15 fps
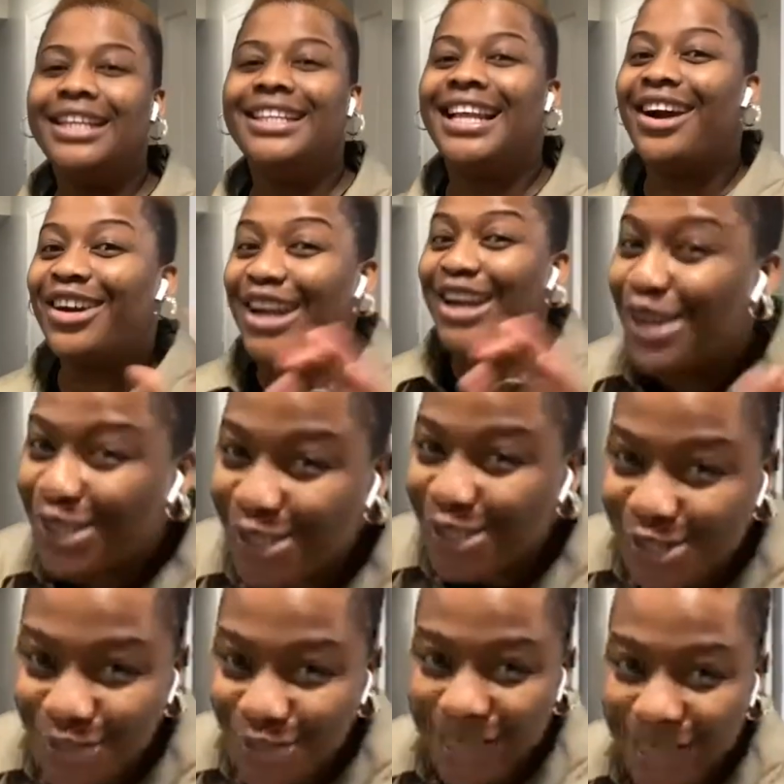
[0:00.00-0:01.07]
there are other ways
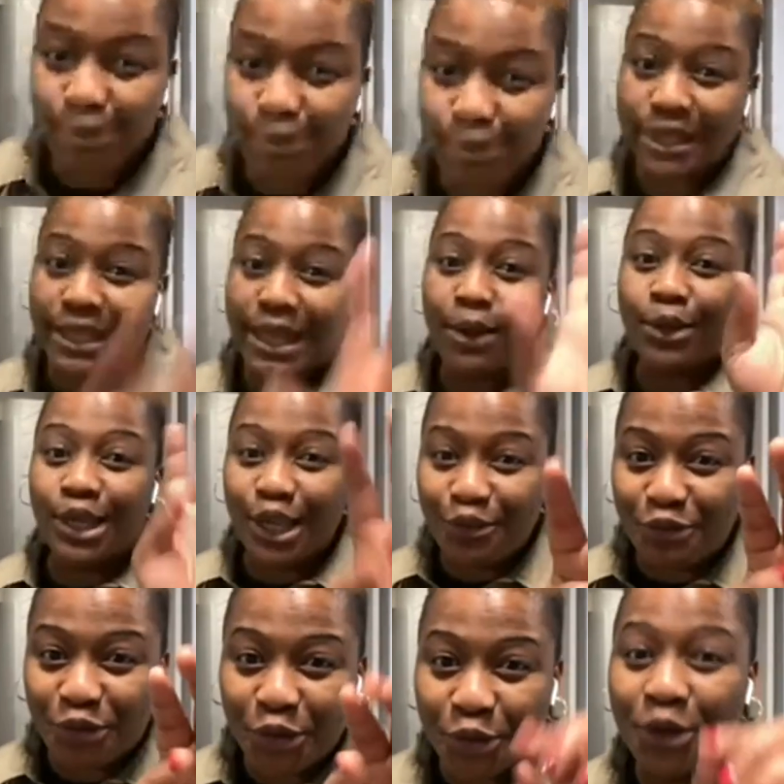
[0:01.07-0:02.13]
to do it, but I will
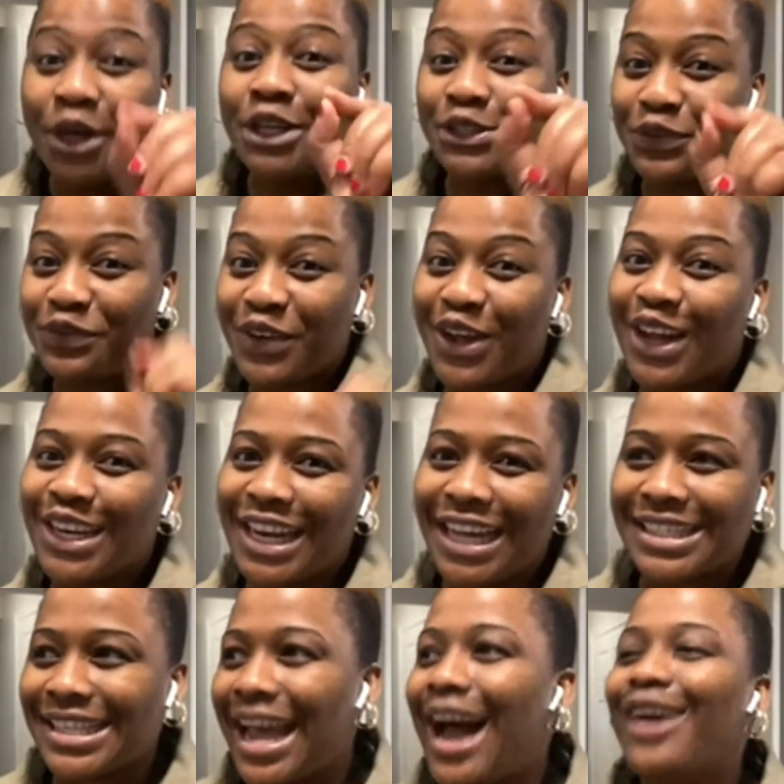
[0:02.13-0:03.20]
leave you to figure
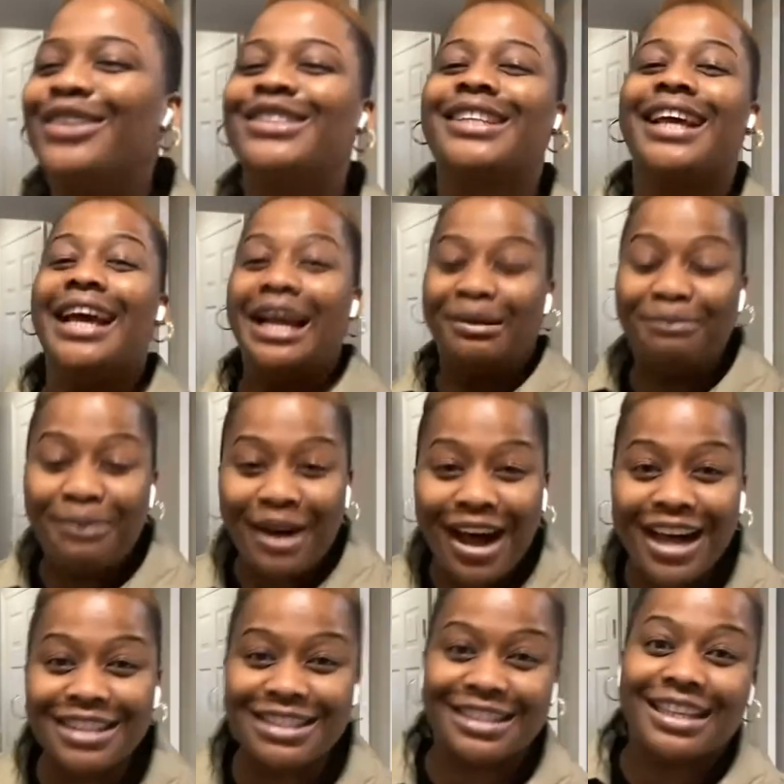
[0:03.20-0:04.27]
that out.
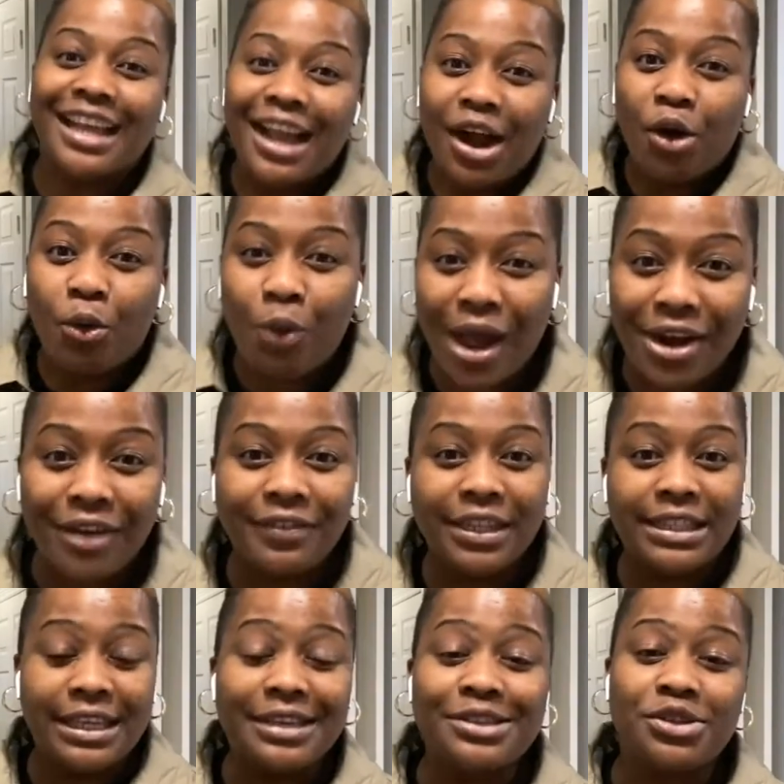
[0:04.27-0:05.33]
But one of
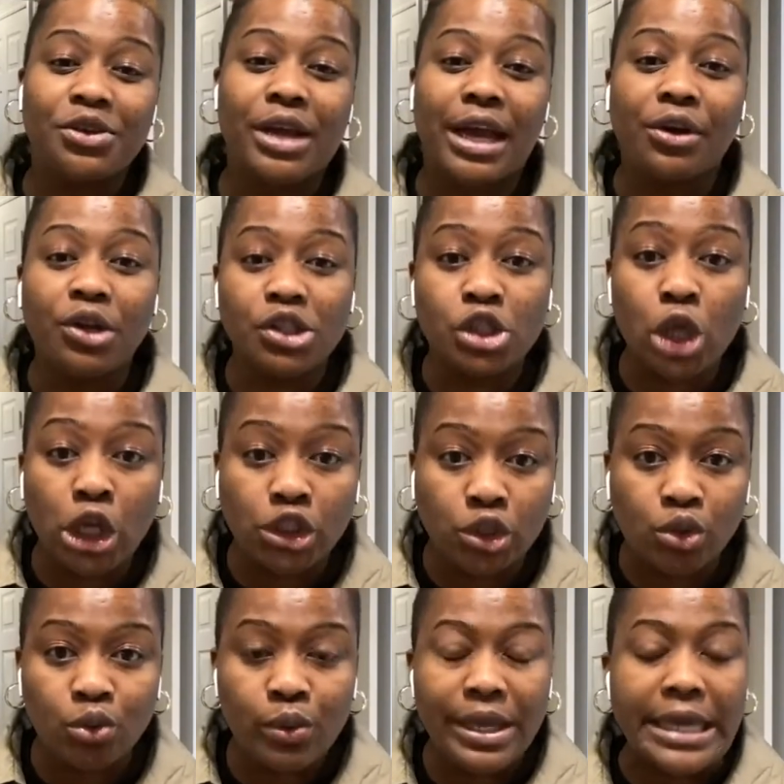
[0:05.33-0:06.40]
the things you can also
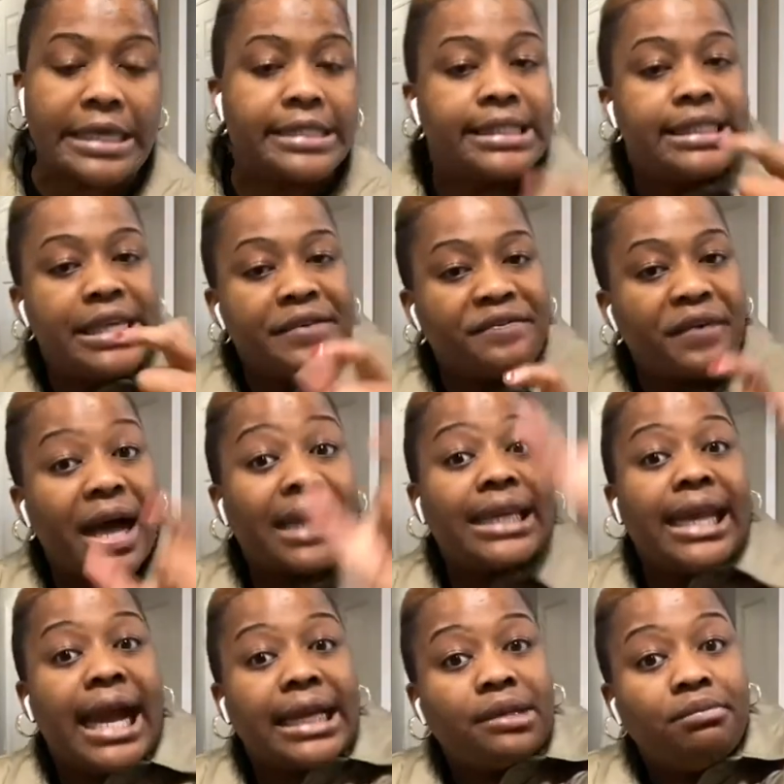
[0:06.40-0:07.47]
do is defer
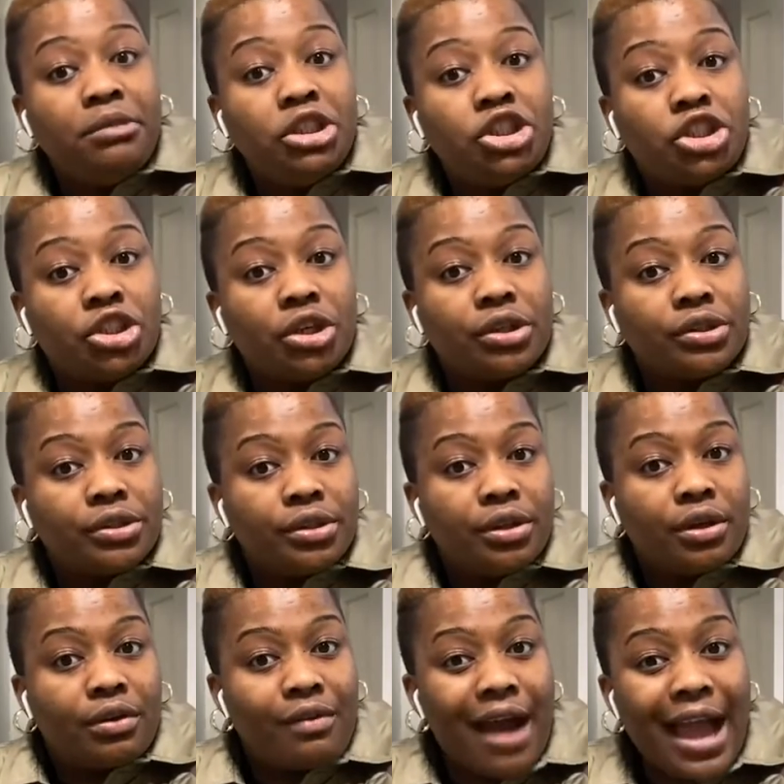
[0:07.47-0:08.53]
the admission,
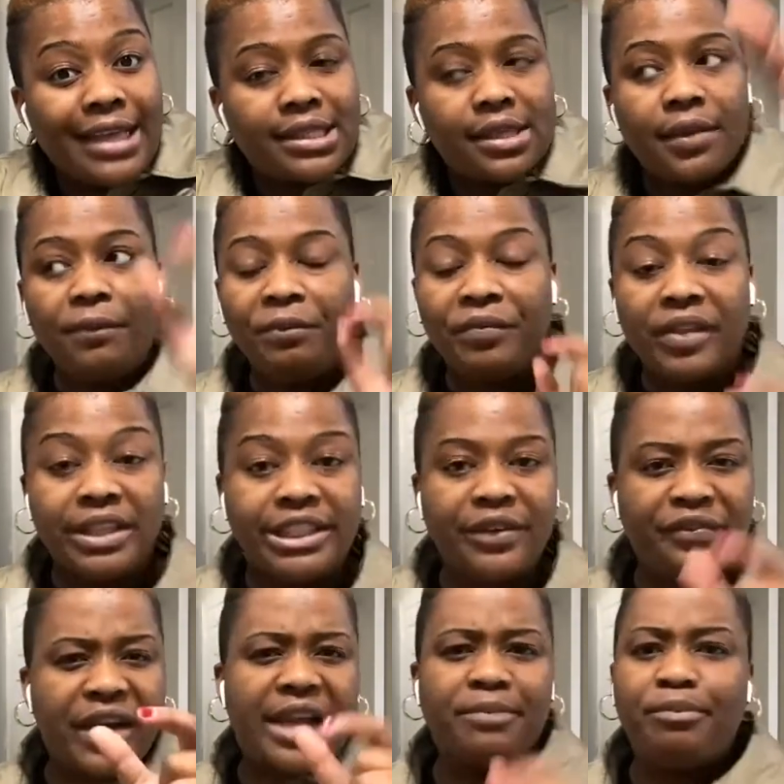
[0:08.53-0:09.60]
right?
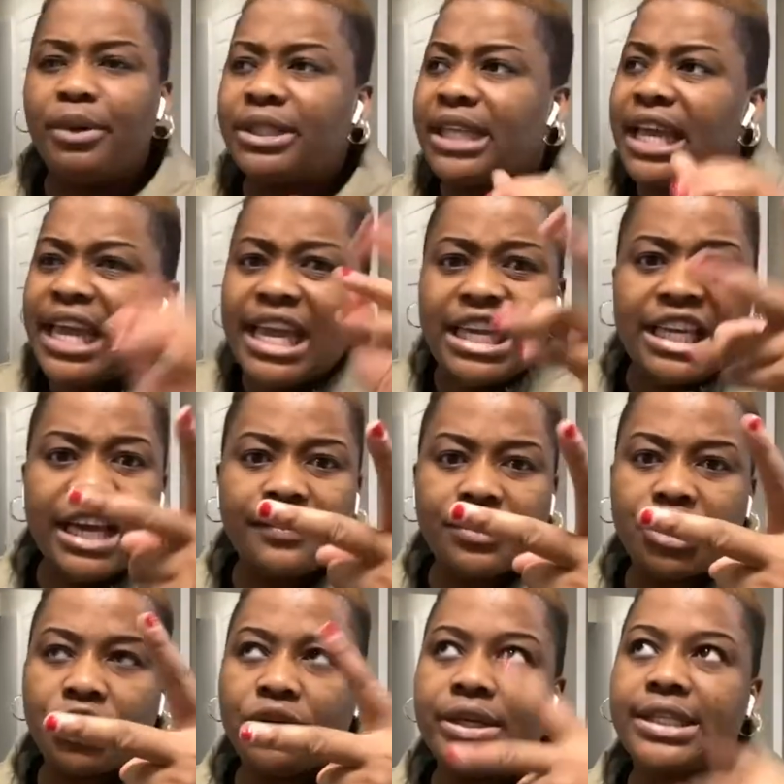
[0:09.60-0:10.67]
Defy, but it
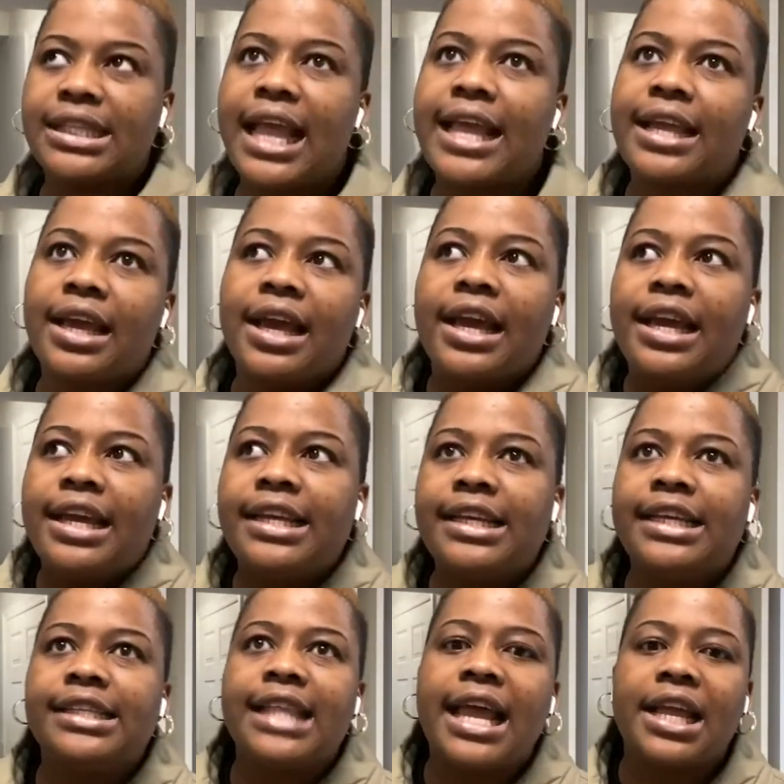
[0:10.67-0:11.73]
gives you, it's like
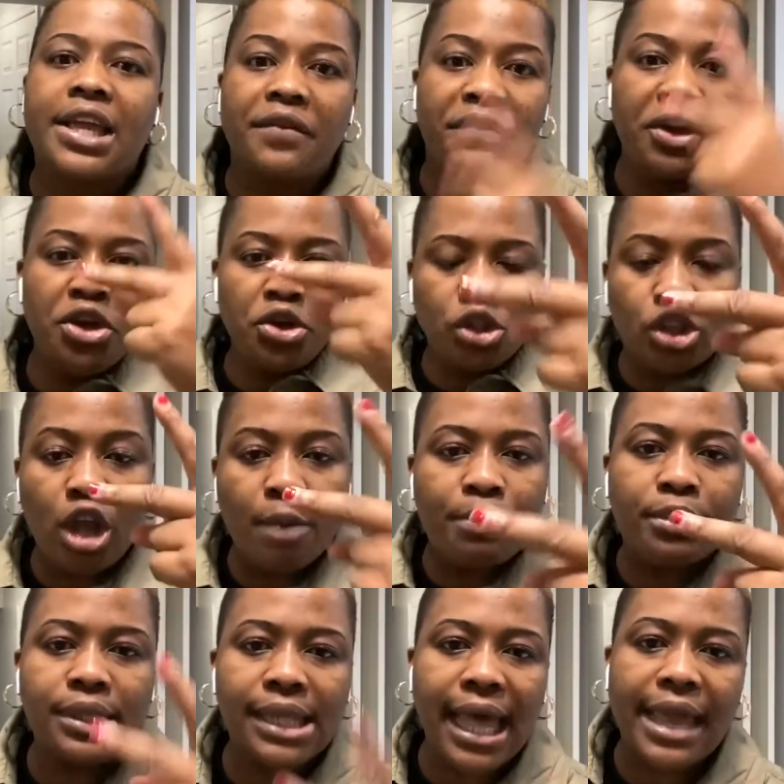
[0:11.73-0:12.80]
giving you
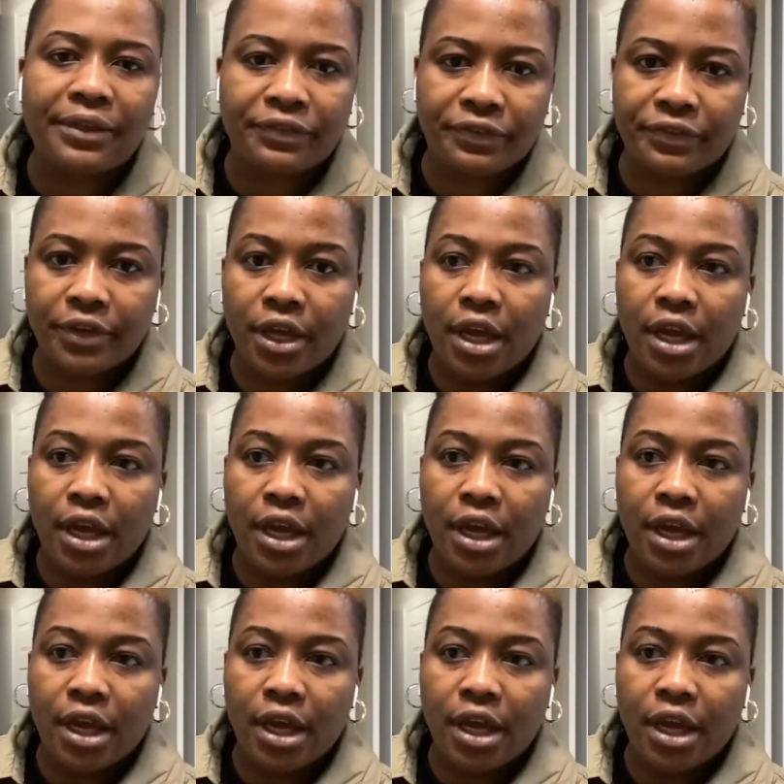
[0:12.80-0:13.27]
double life,